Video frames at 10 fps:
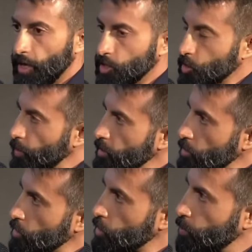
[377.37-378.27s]
I just
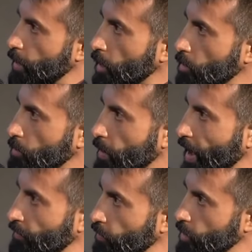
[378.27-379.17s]
wanted to speak on
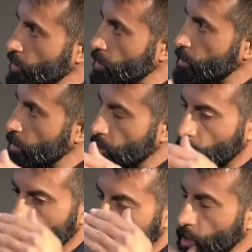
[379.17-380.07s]
behalf of this
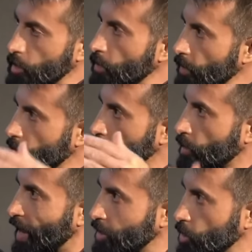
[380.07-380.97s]
continuing
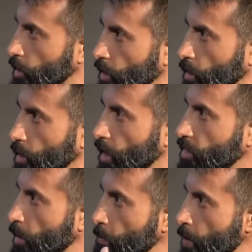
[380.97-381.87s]
tragedy
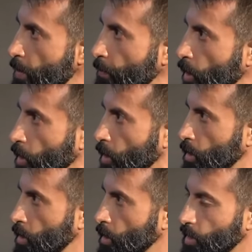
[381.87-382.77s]
that the people,
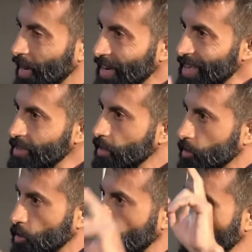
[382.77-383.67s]
the
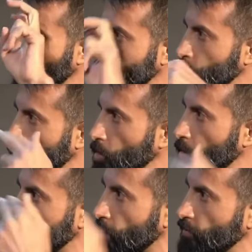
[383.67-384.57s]
leaders of what
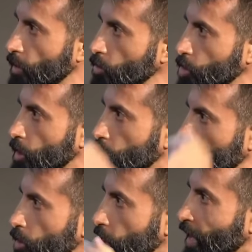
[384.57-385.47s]
so-called revolution,
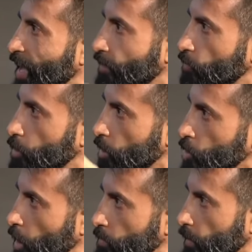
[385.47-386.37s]
don't care for the
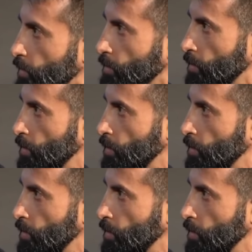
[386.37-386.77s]
children.